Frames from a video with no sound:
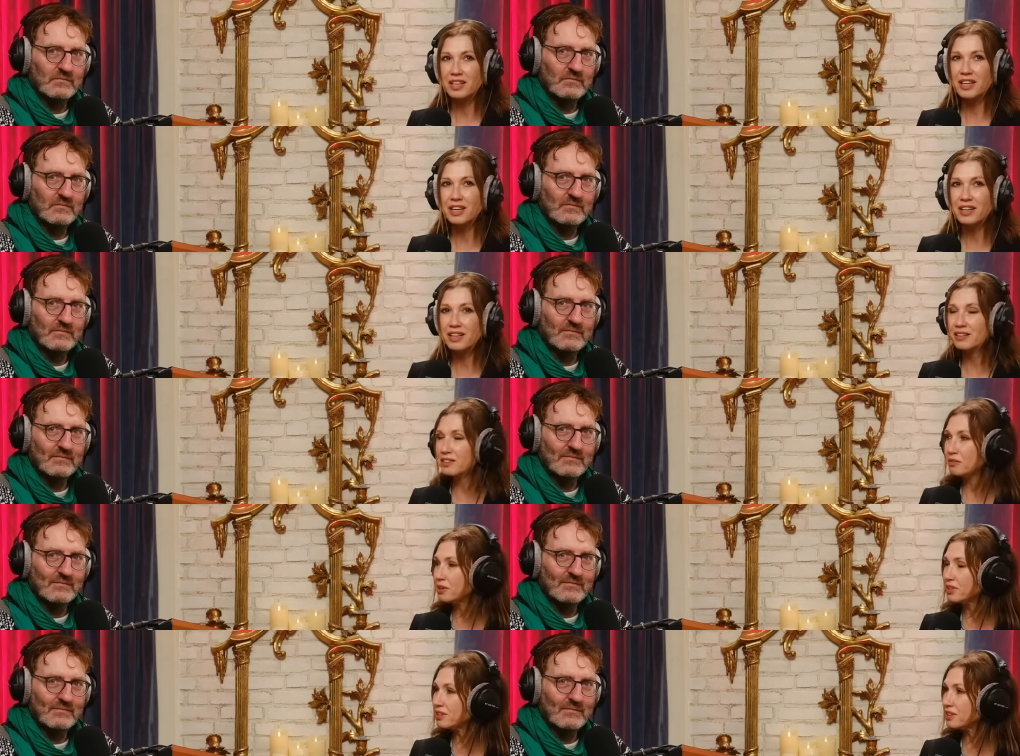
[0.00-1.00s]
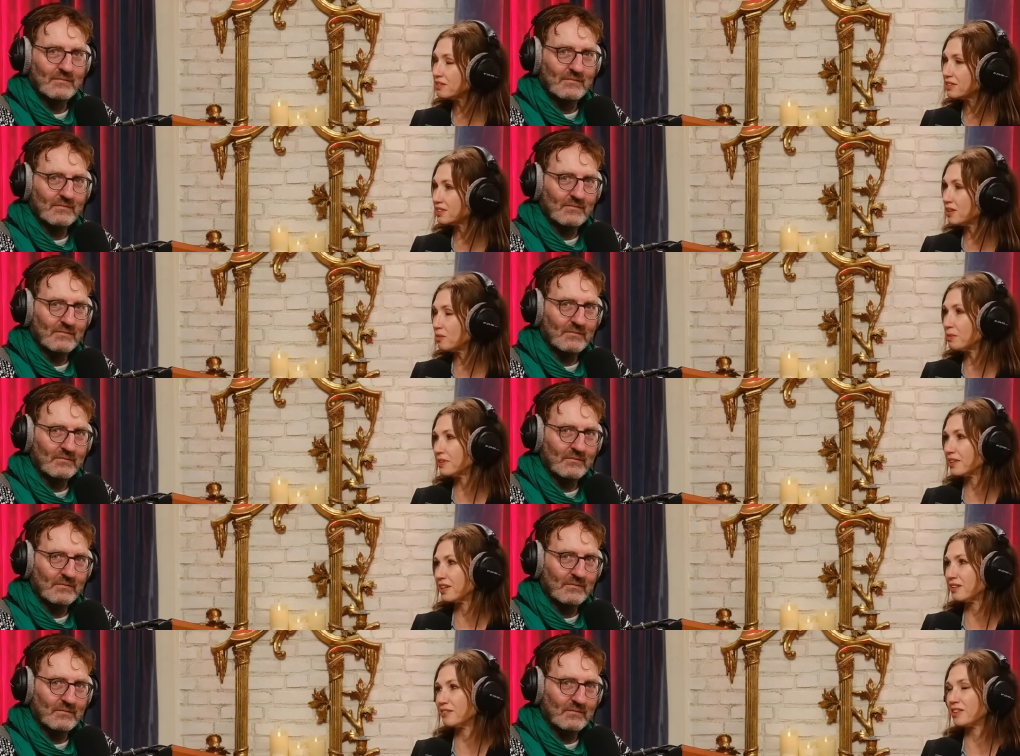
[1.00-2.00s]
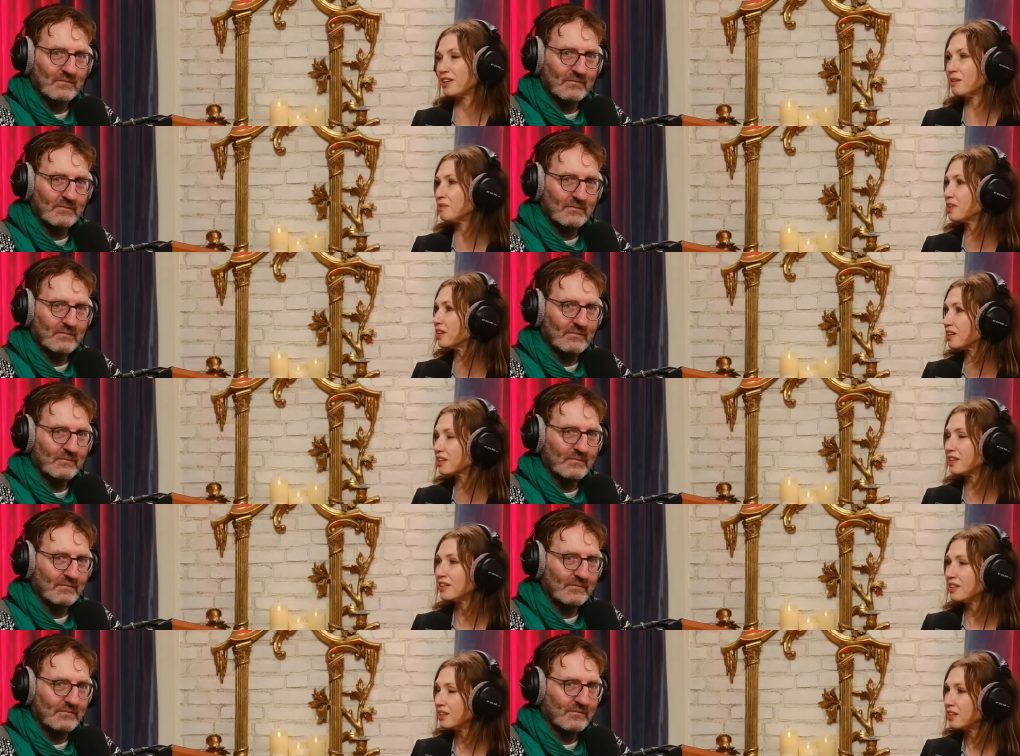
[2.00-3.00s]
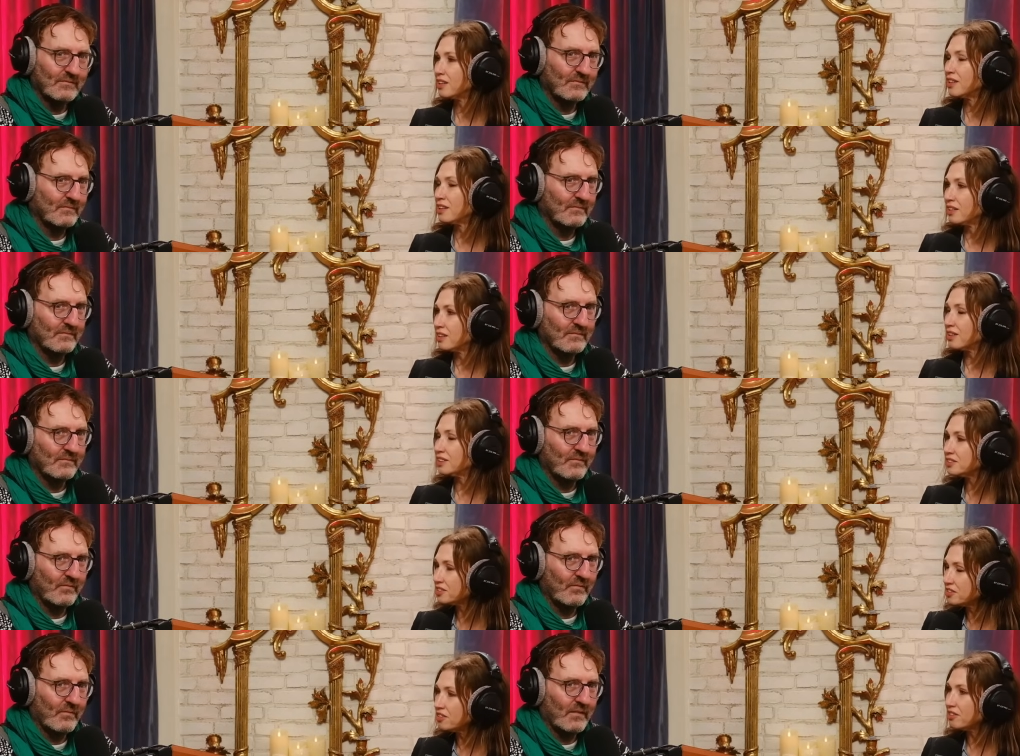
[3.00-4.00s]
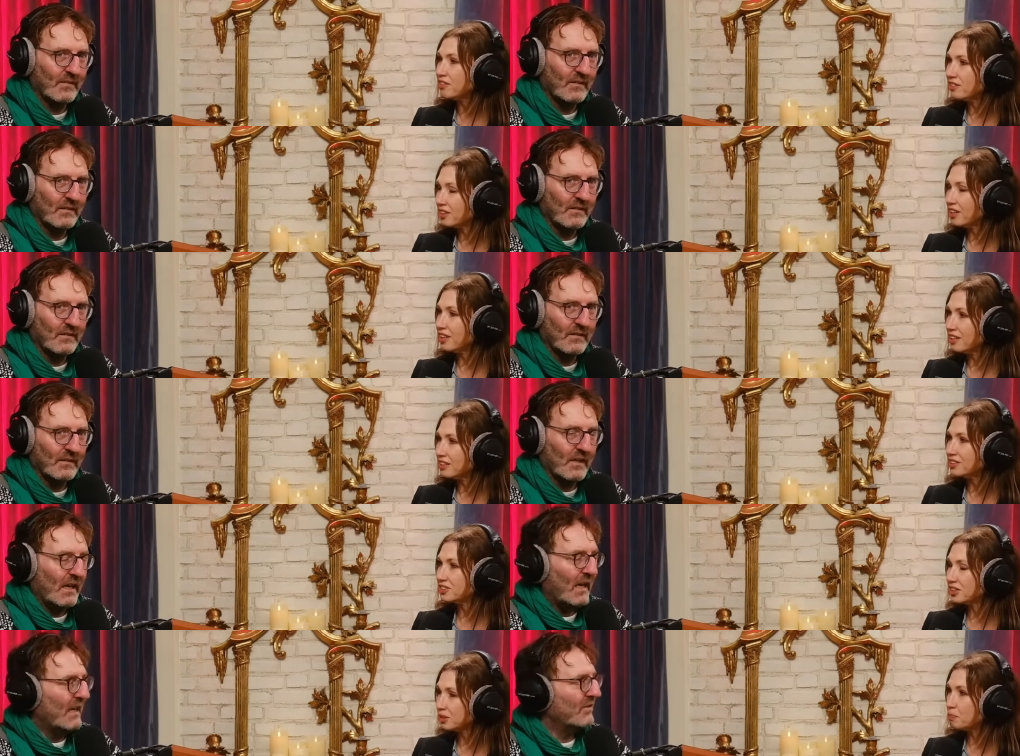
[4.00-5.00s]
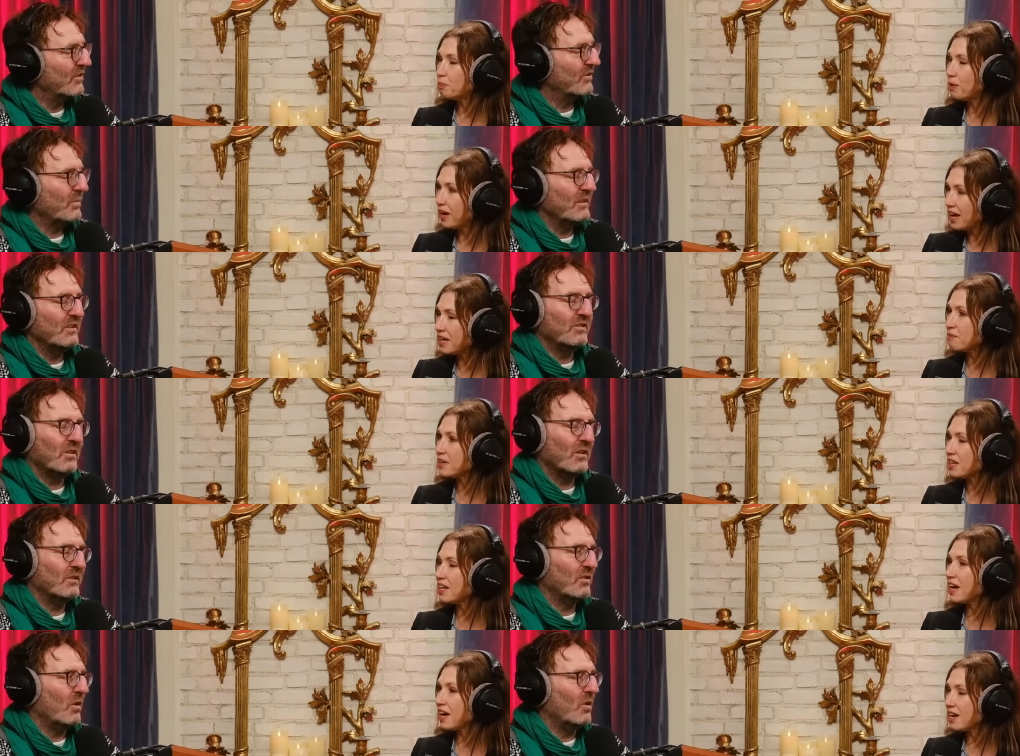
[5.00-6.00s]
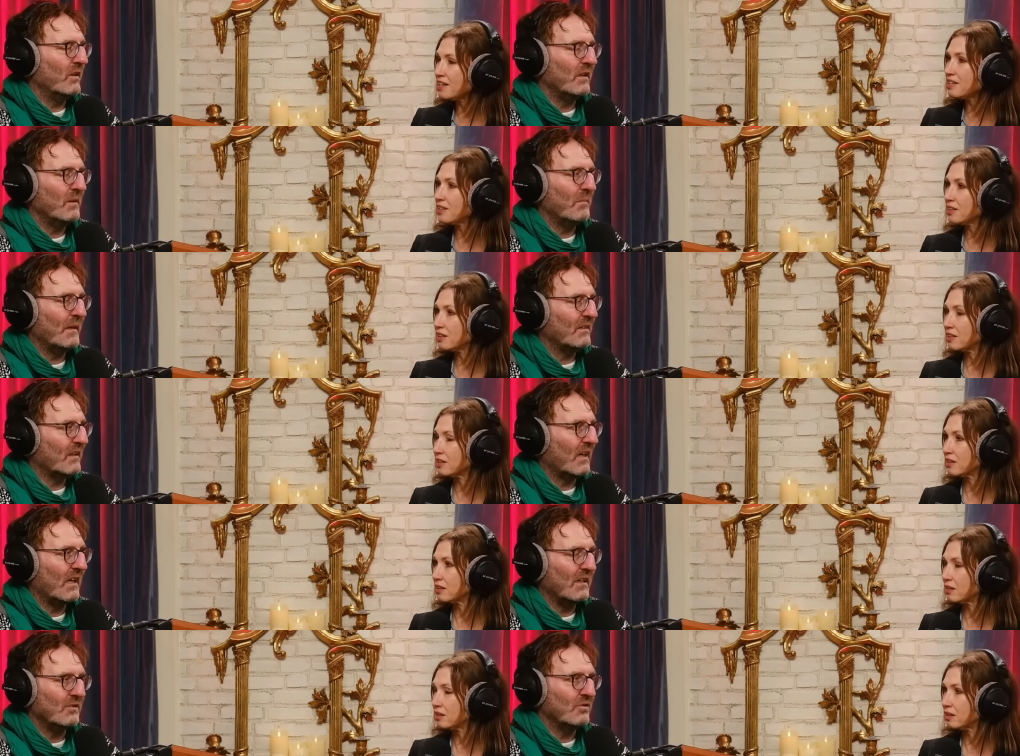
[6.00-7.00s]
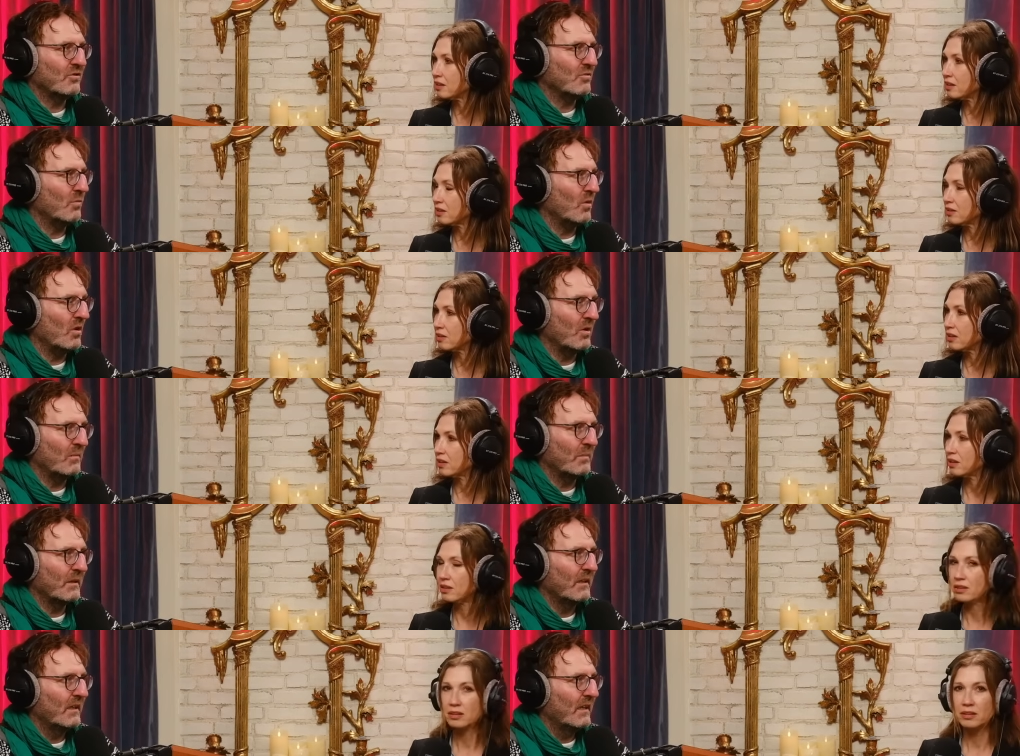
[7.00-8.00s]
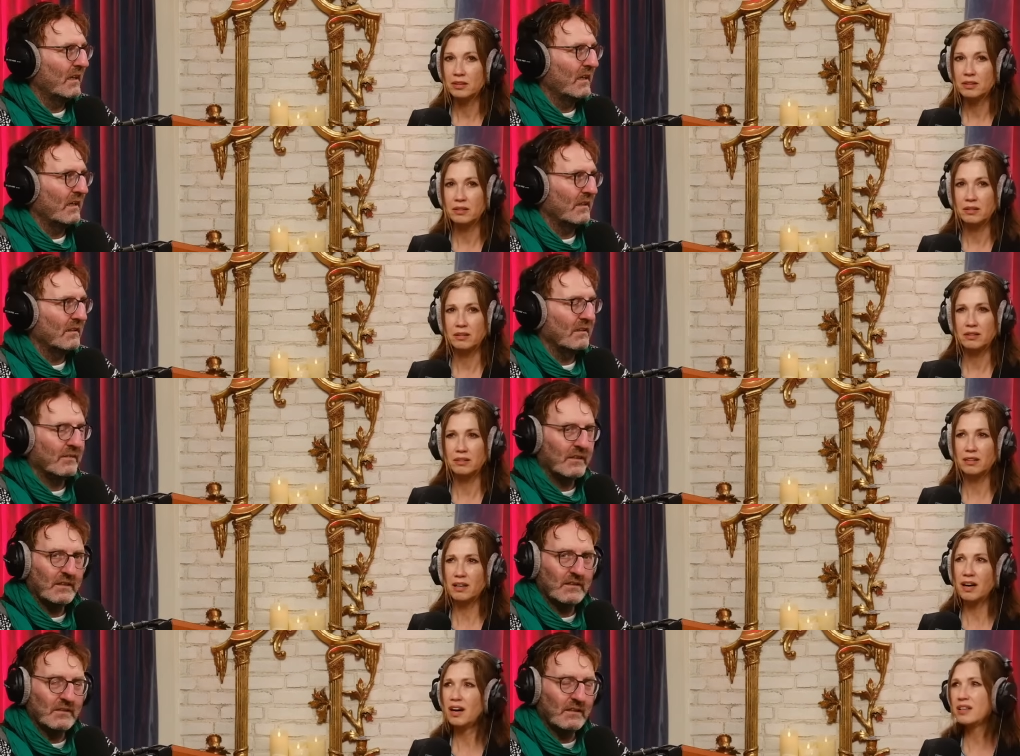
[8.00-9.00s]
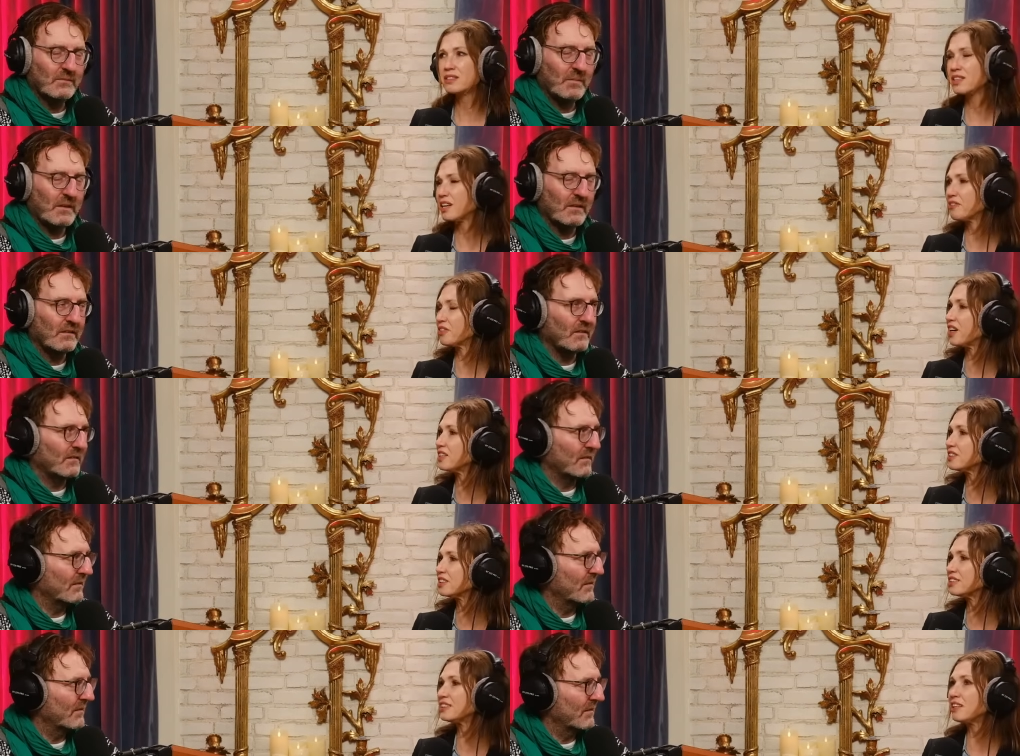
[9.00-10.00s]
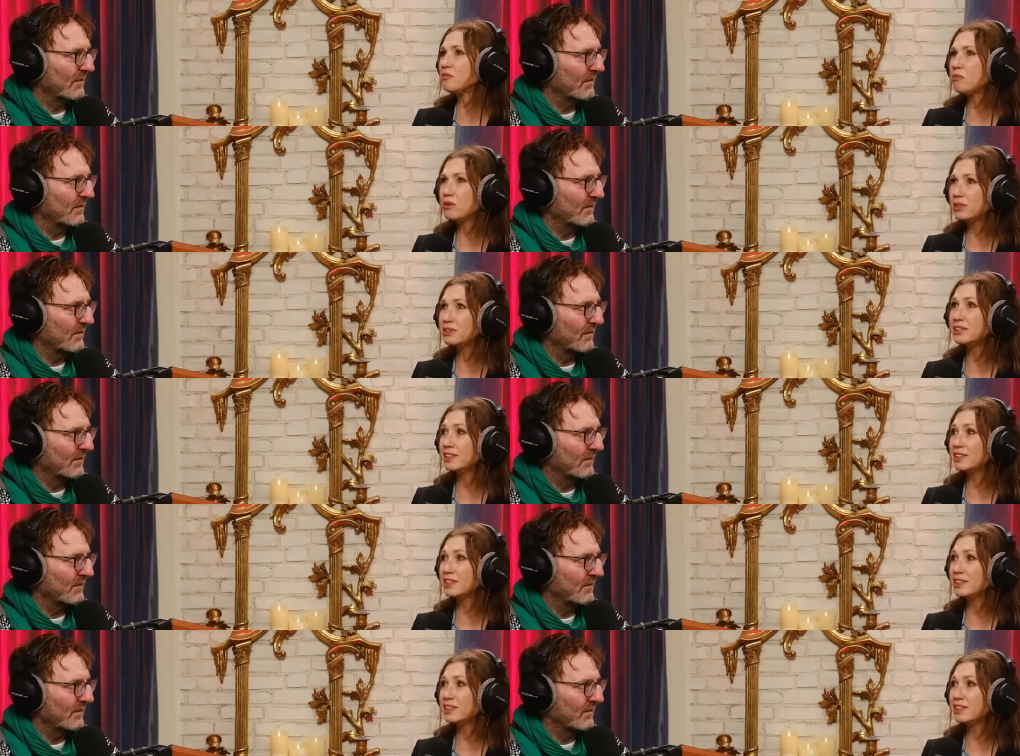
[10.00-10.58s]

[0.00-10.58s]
Speaker 1: the air, the window is open, David. I mean, like, it's not the air, it's
Speaker 2: just It's just when you start talking about Klaus Schwab. Yeah, thank
Speaker 1: you, ah, that's David, better. I just said one